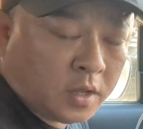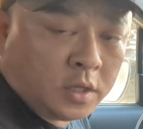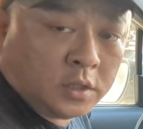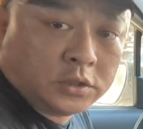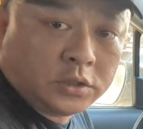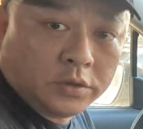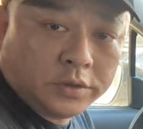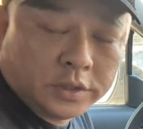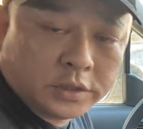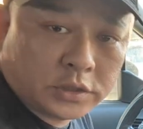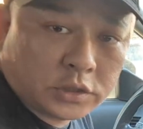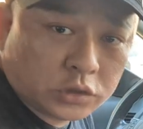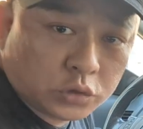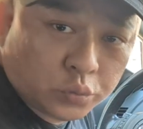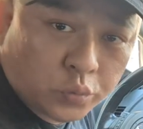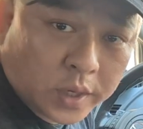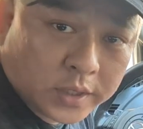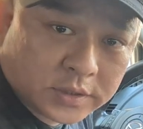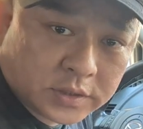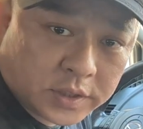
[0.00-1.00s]
So this is
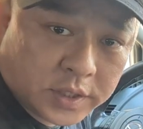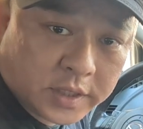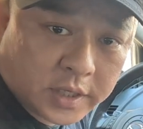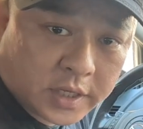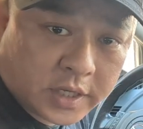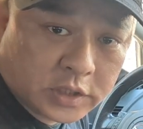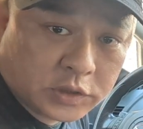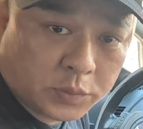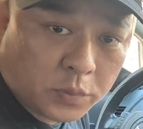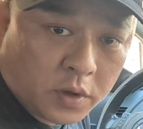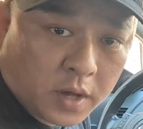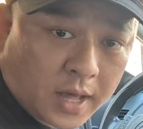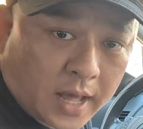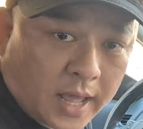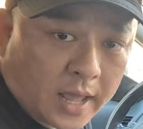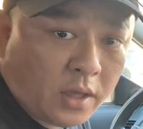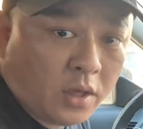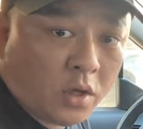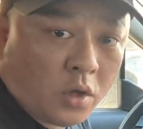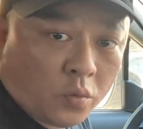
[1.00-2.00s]
Wesley, the Gizmo
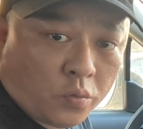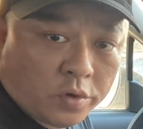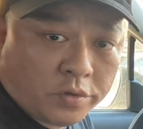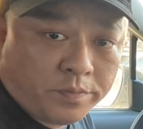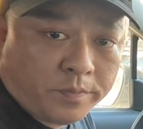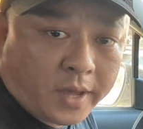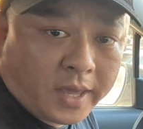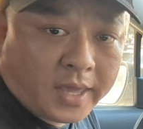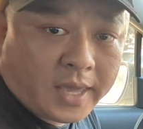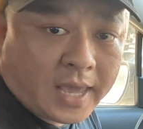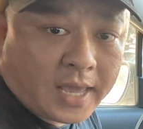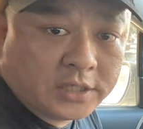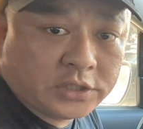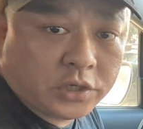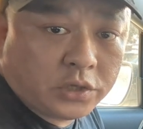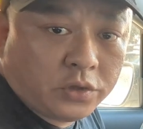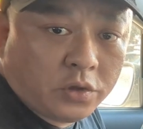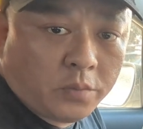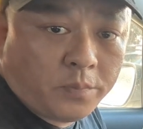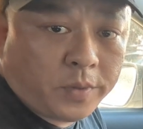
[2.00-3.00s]
Guy. With my
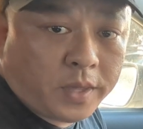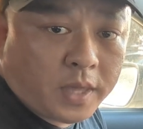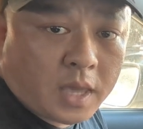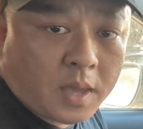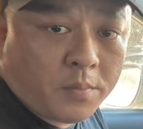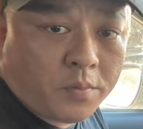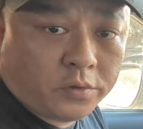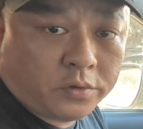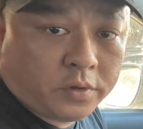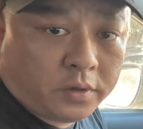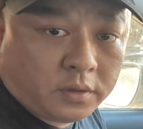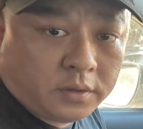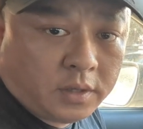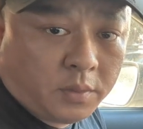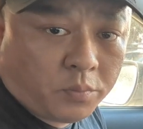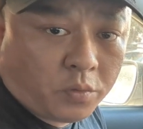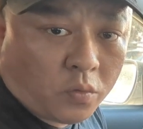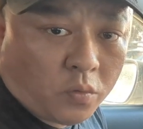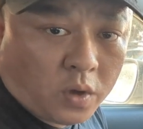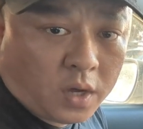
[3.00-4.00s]
gadget, you'll be able to,
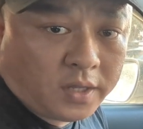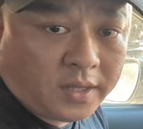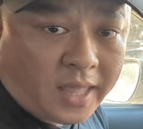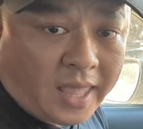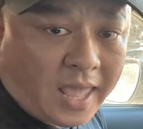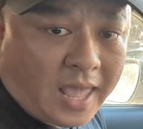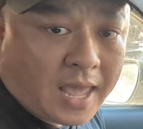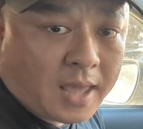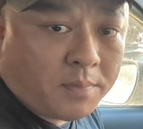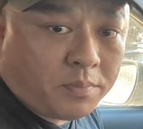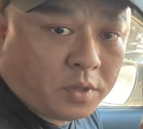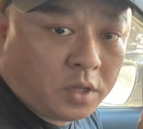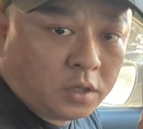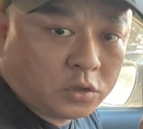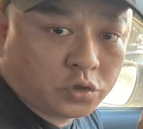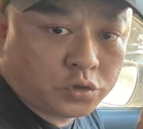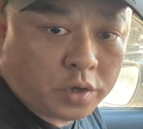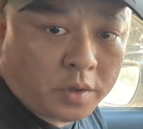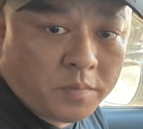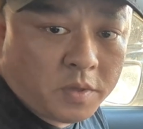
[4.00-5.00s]
number one, add
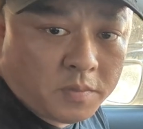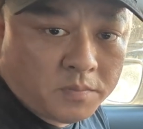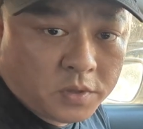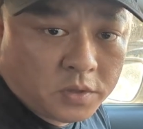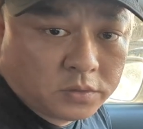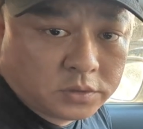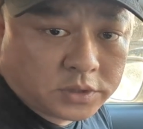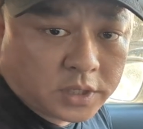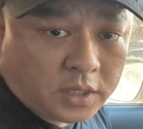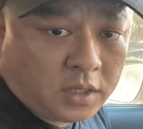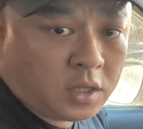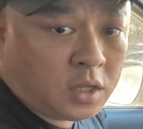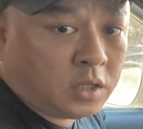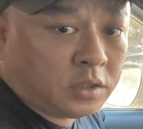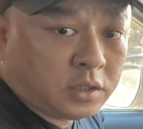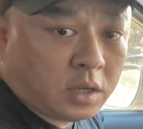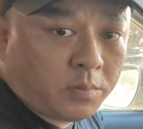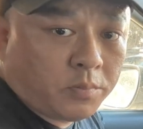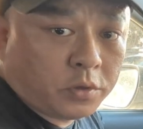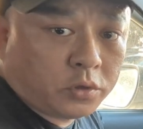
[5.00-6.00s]
streaming music.
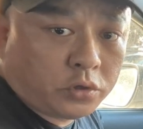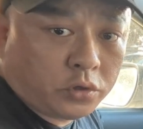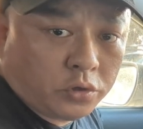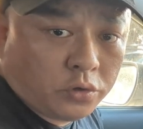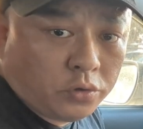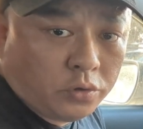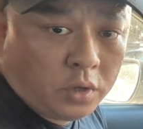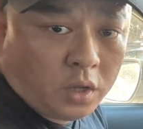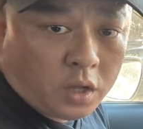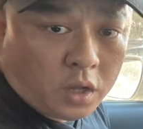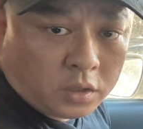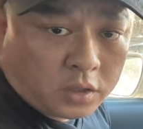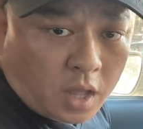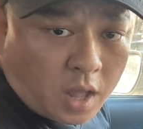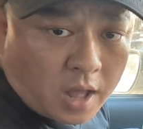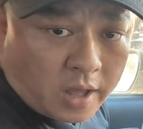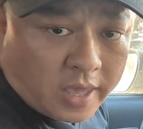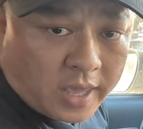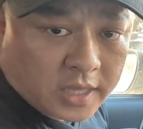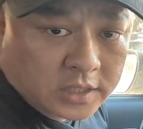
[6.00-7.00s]
Number two,
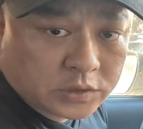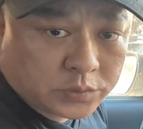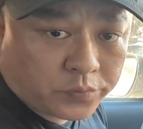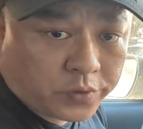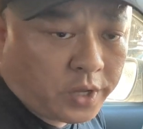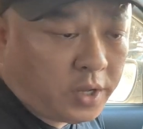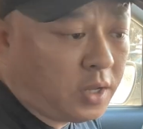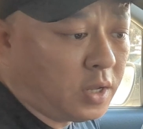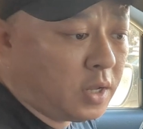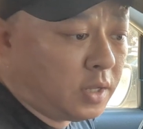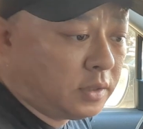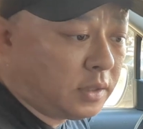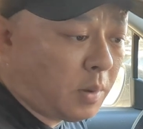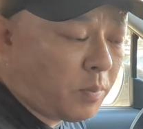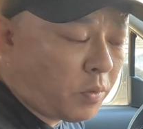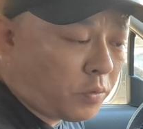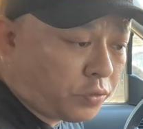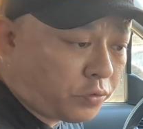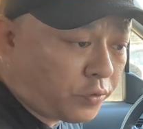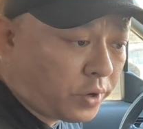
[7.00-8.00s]
talk hands-free.
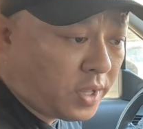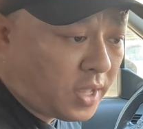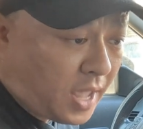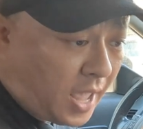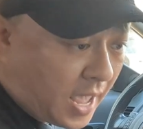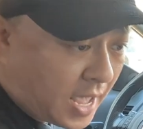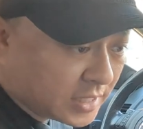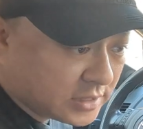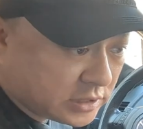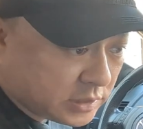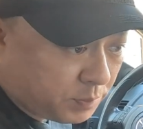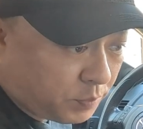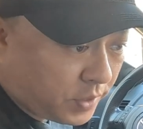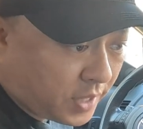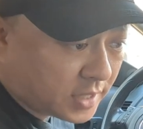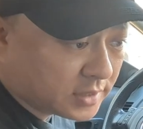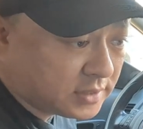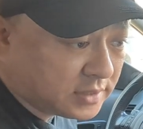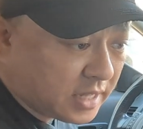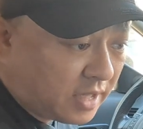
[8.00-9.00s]
Number three, add
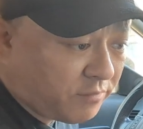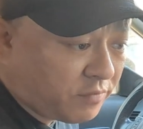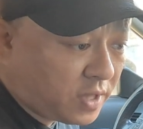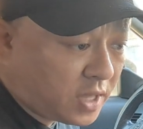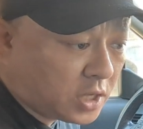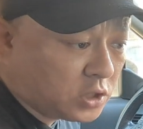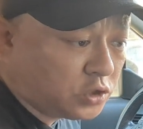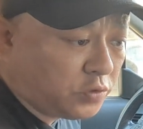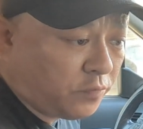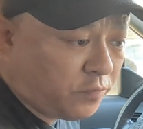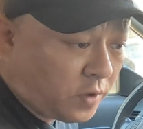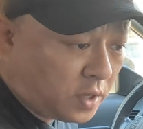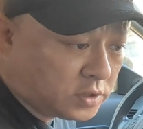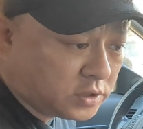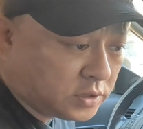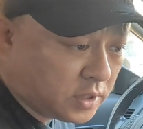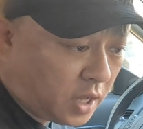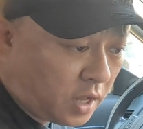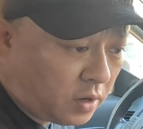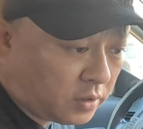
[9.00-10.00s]
GPS navigation
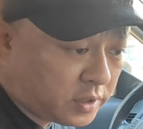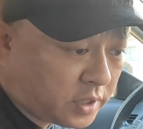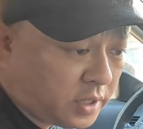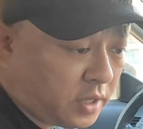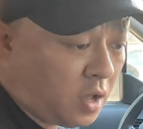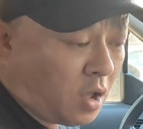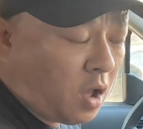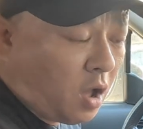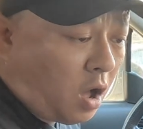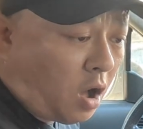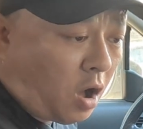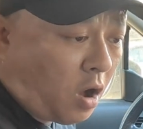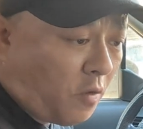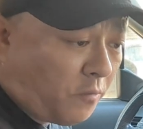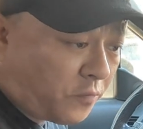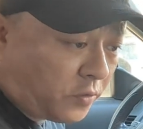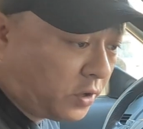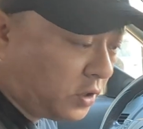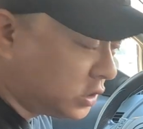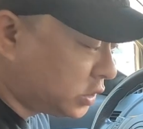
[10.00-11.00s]
functionality, all
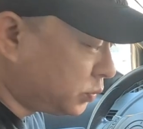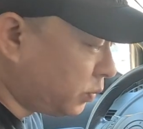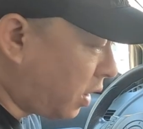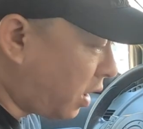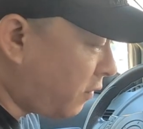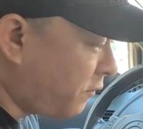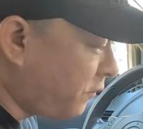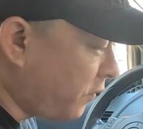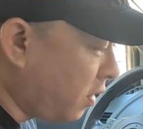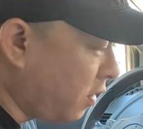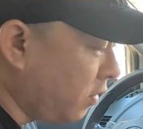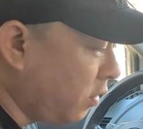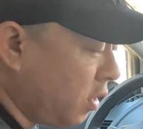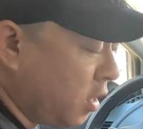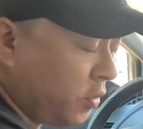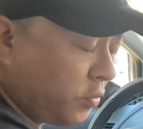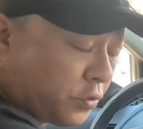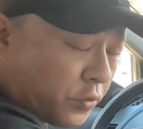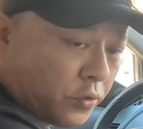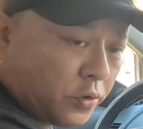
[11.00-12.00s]
from your smartphone
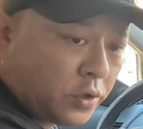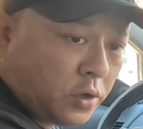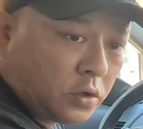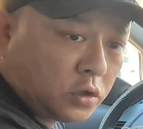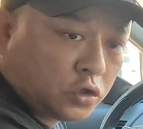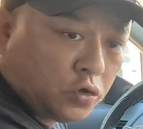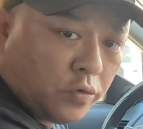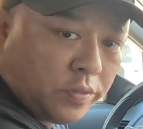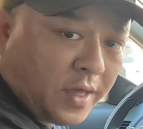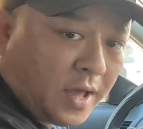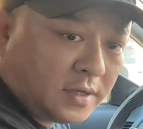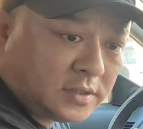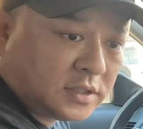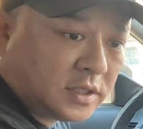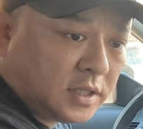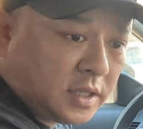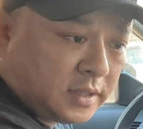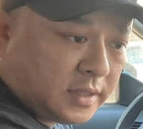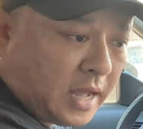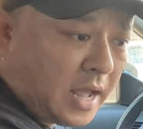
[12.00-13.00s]
through your
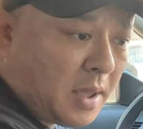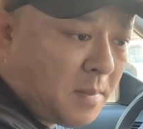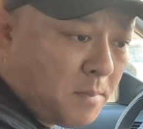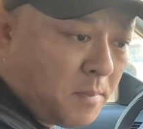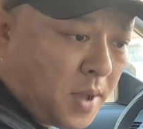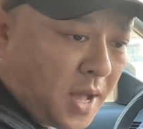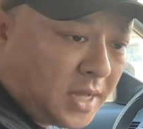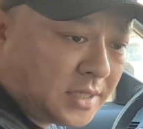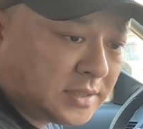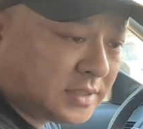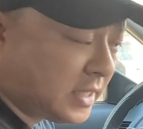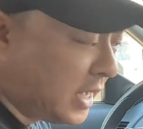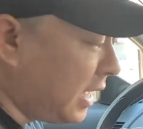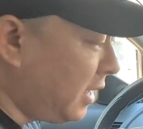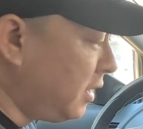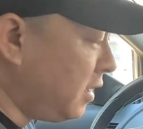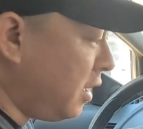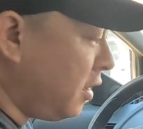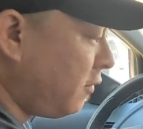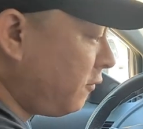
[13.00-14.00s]
2009
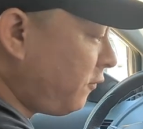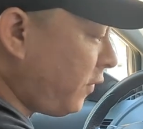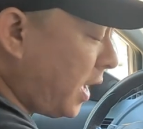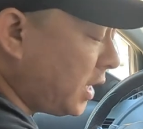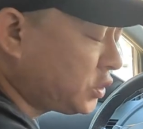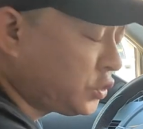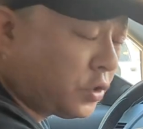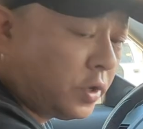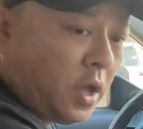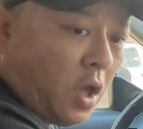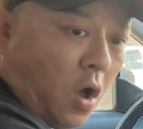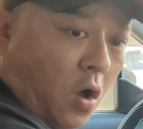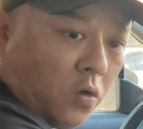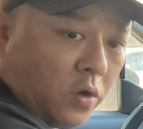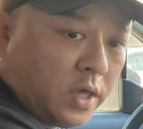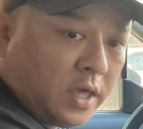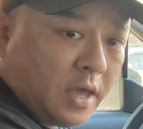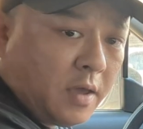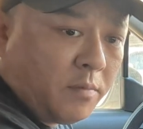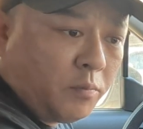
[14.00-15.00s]
Mazda factory
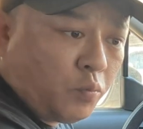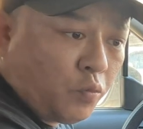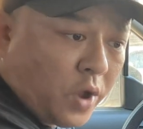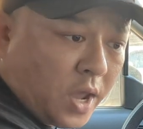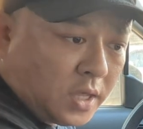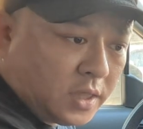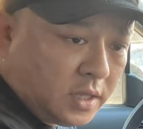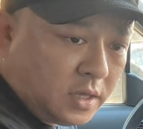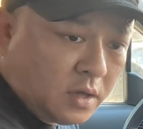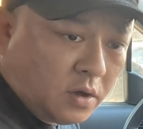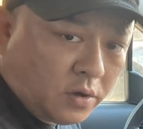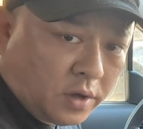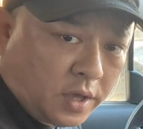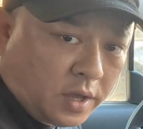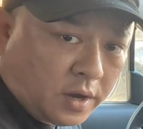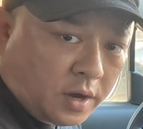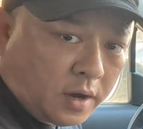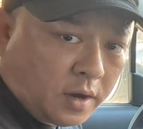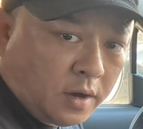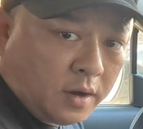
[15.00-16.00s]
OEM radio
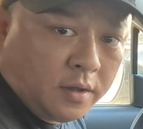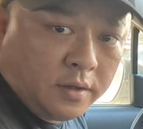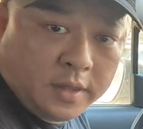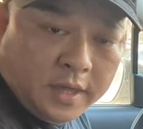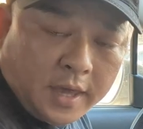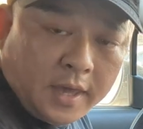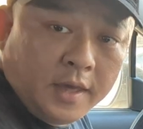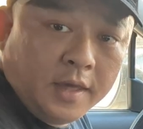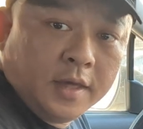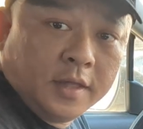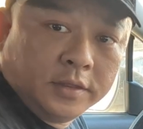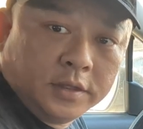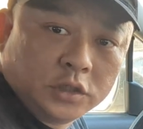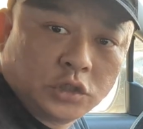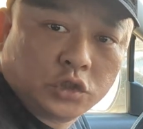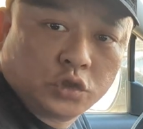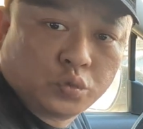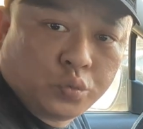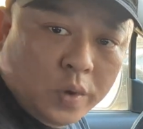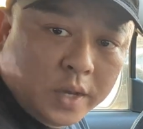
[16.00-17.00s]
here. Okay,
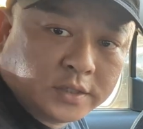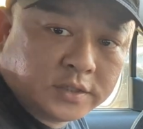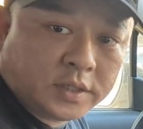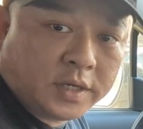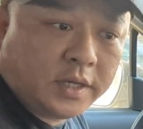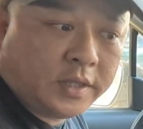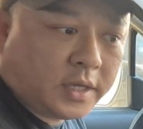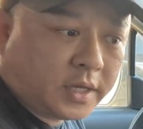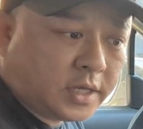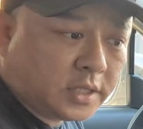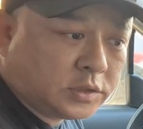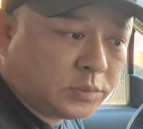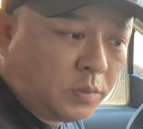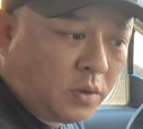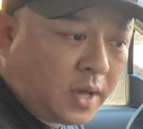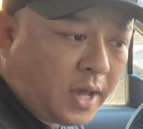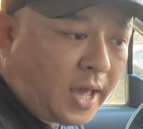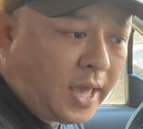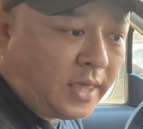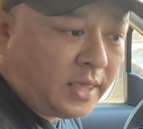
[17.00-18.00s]
this is Wesley, the
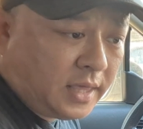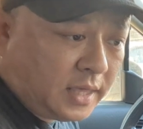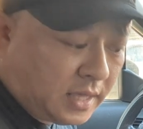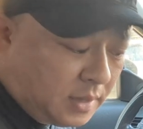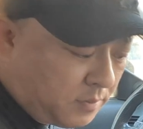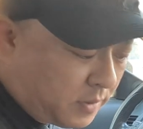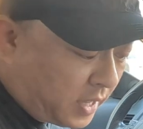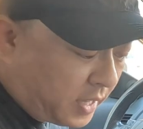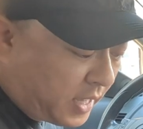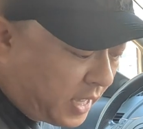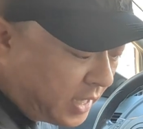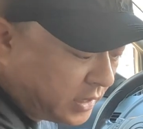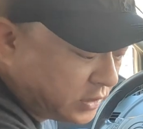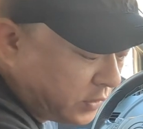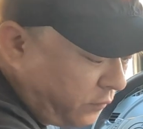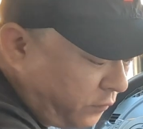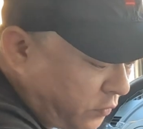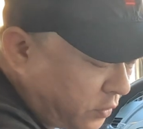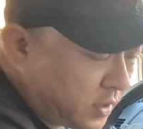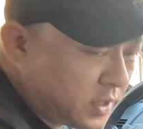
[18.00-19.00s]
Gizmo Guy. You get my
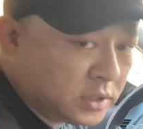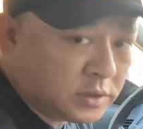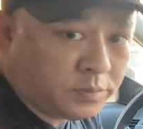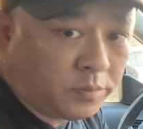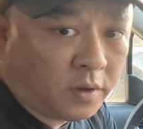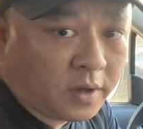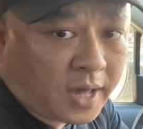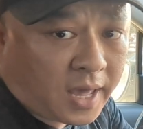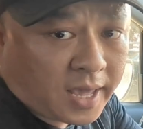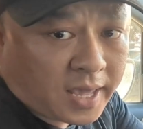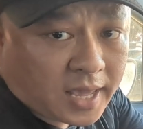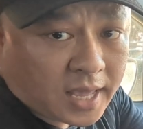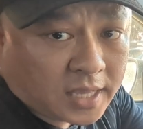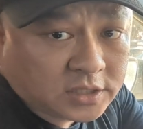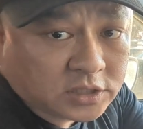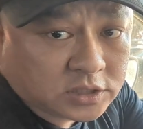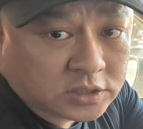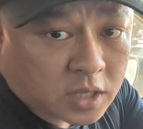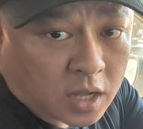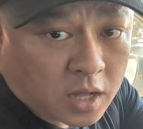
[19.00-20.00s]
gadget from
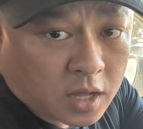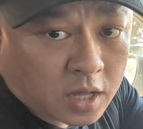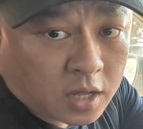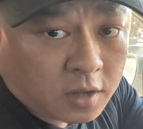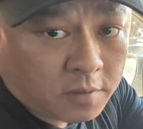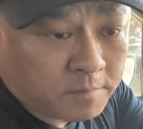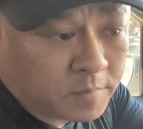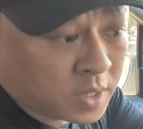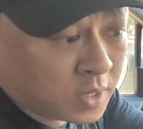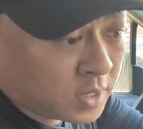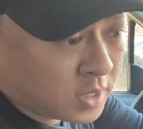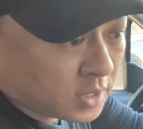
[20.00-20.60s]
GizmoGuyGadgets.com.